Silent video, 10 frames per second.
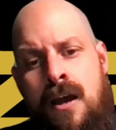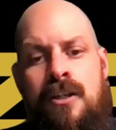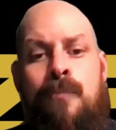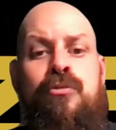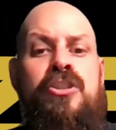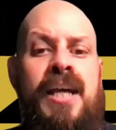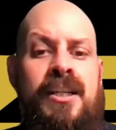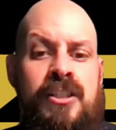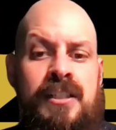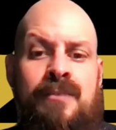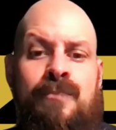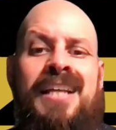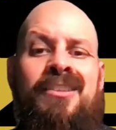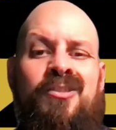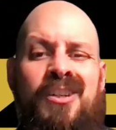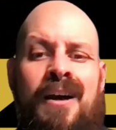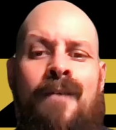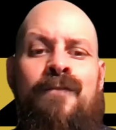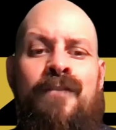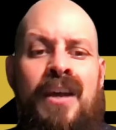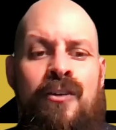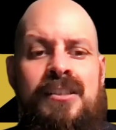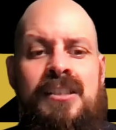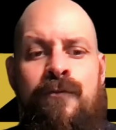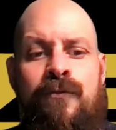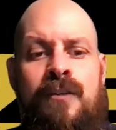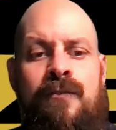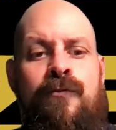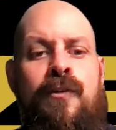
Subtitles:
your projections might look very different